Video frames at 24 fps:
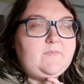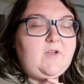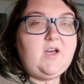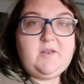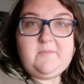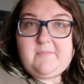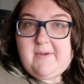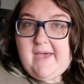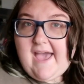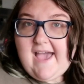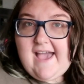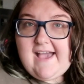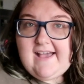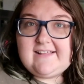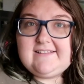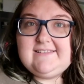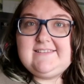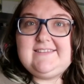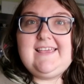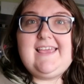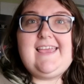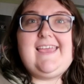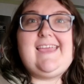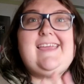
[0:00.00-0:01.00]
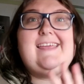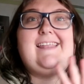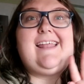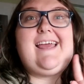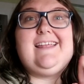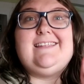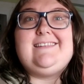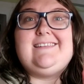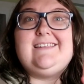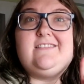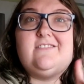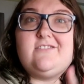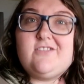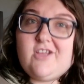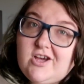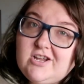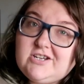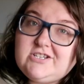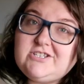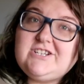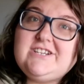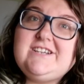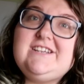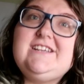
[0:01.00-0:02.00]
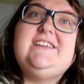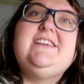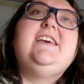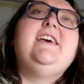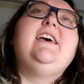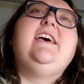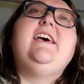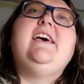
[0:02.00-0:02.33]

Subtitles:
unpacked and I did laundry.